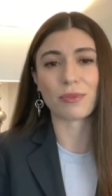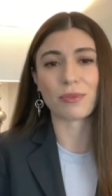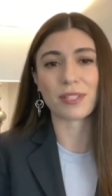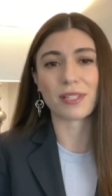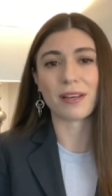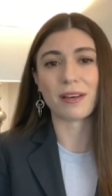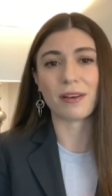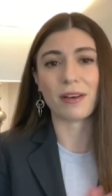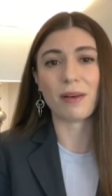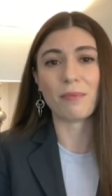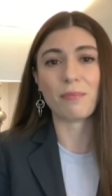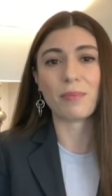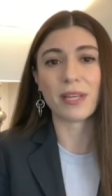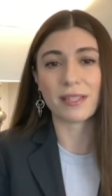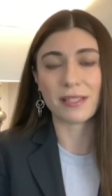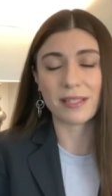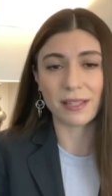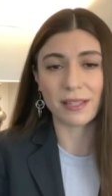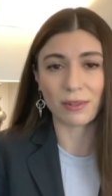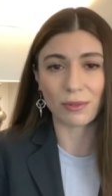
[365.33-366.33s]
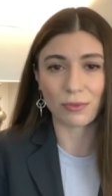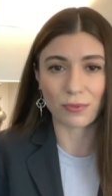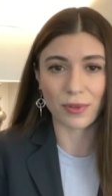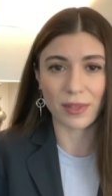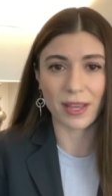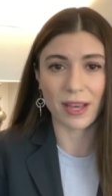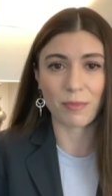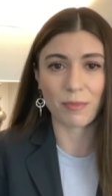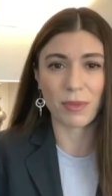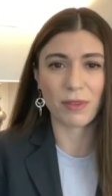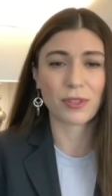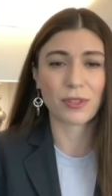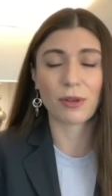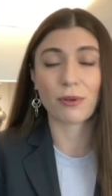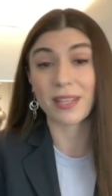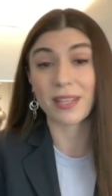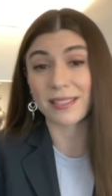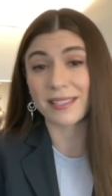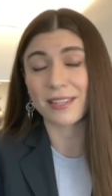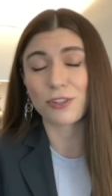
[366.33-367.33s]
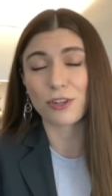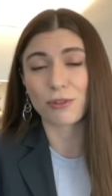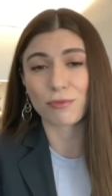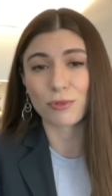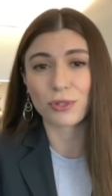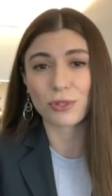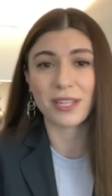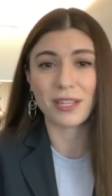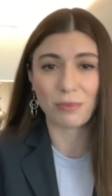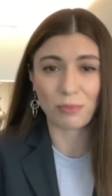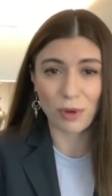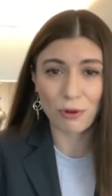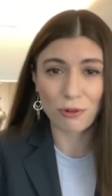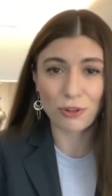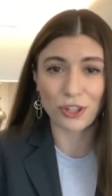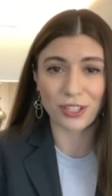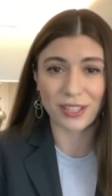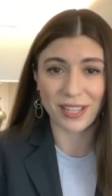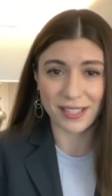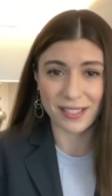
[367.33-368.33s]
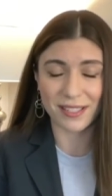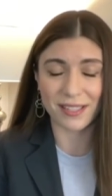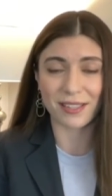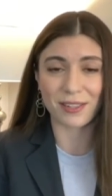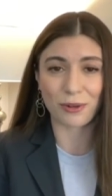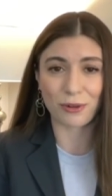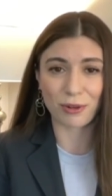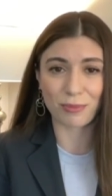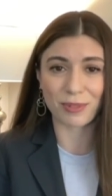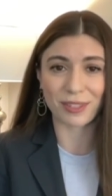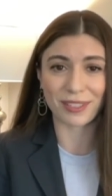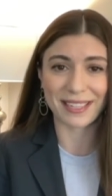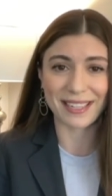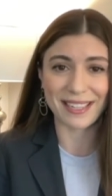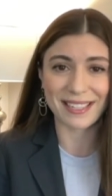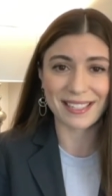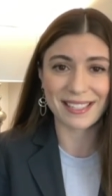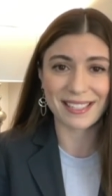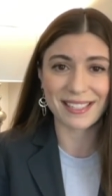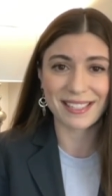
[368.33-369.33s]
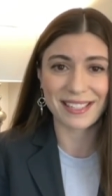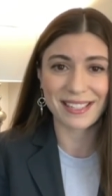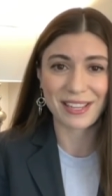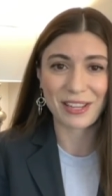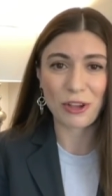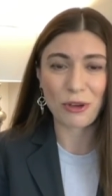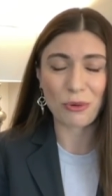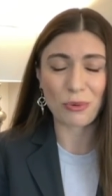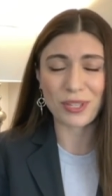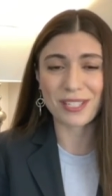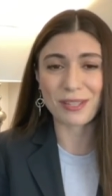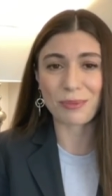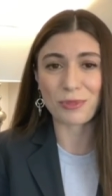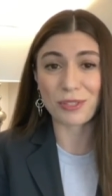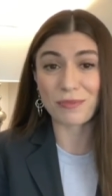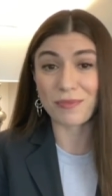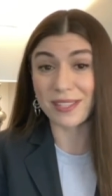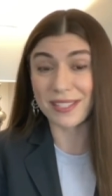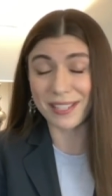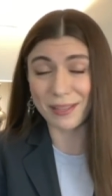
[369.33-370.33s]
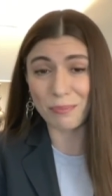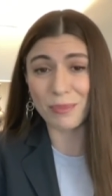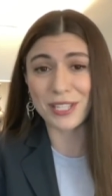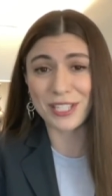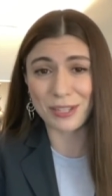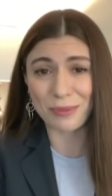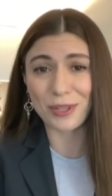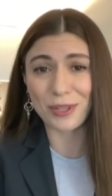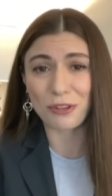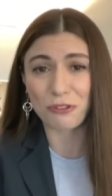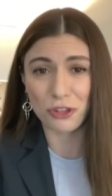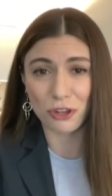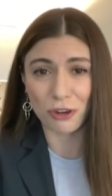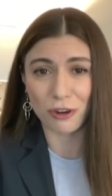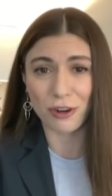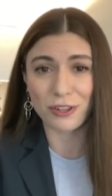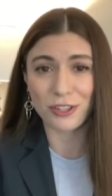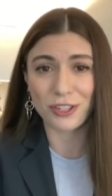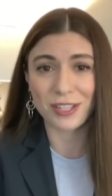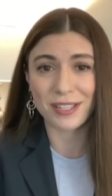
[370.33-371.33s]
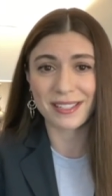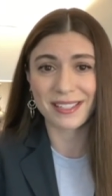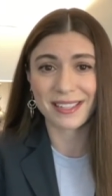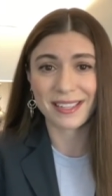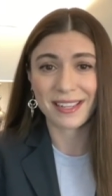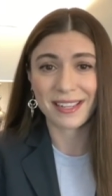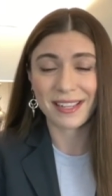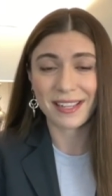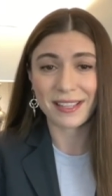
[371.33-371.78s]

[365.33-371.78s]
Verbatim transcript: It was a big deal for them, even though that's actually a routine motion that's done in criminal cases when someone's facing misdemeanor charges,